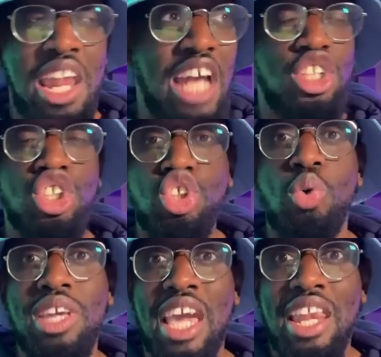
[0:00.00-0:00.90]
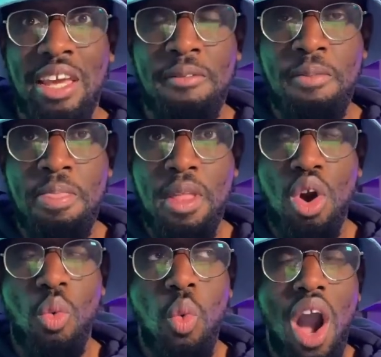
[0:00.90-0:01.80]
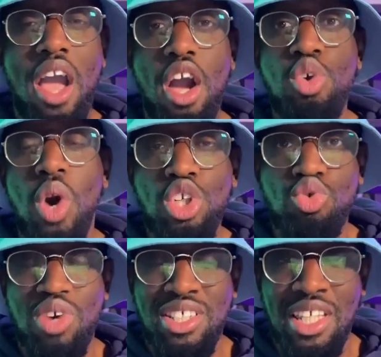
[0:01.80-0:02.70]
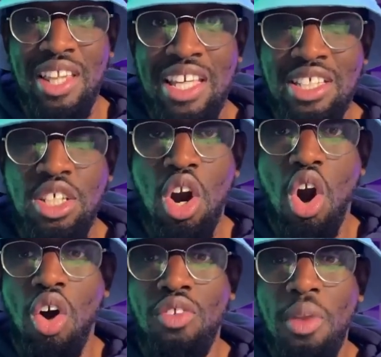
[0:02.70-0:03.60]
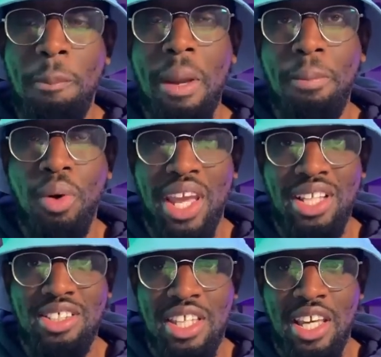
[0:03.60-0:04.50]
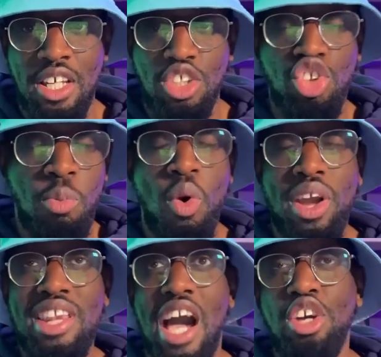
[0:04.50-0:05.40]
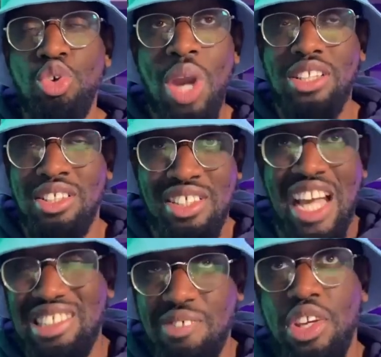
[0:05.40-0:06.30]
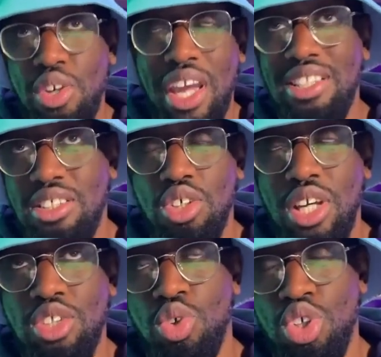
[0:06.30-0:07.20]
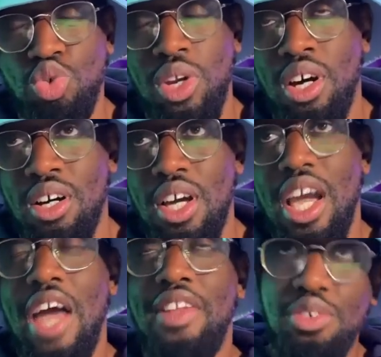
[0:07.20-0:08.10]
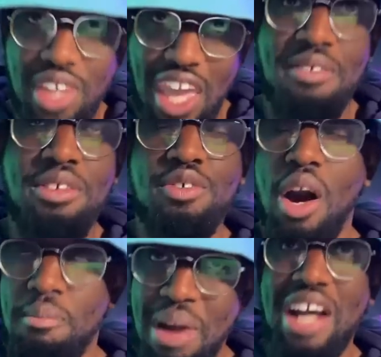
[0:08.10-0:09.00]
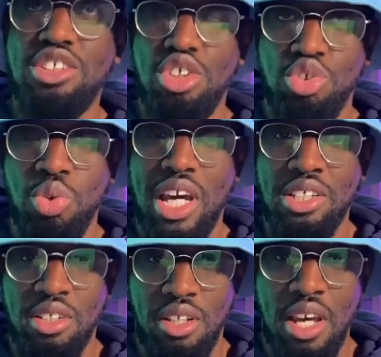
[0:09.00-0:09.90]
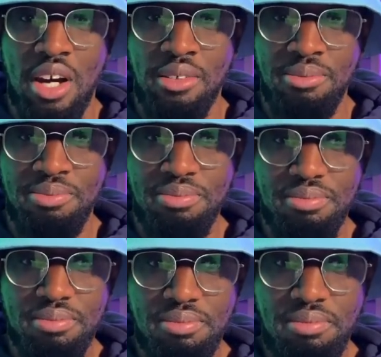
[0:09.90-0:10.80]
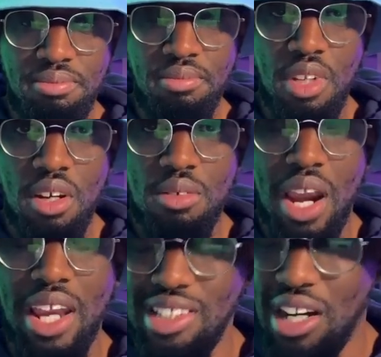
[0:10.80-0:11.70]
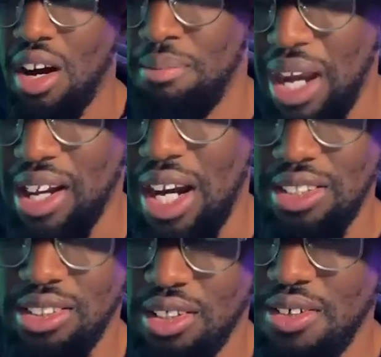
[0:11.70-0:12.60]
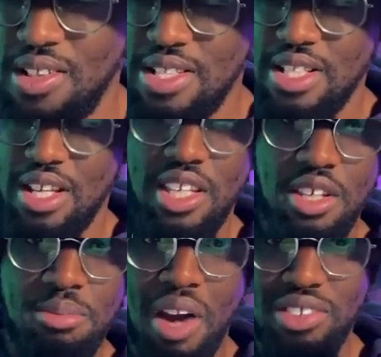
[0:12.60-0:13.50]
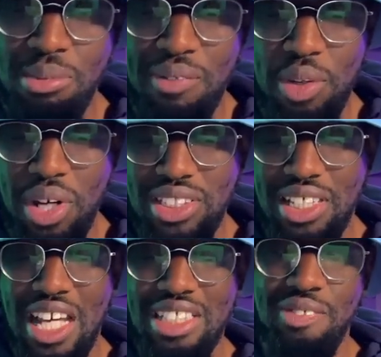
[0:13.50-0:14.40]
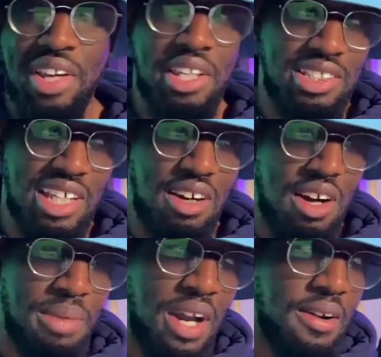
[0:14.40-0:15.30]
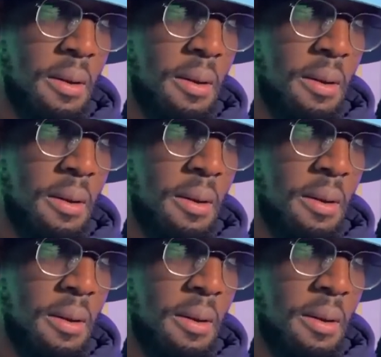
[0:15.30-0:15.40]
I just don't get it. Why are you addressing this on the big boy internet to the point now you have to deactivate your Twitter, and then you've come back to your Twitter actually now, right? He's now come back, guys. So you might have seen my video where I say deactivated. He's now come back.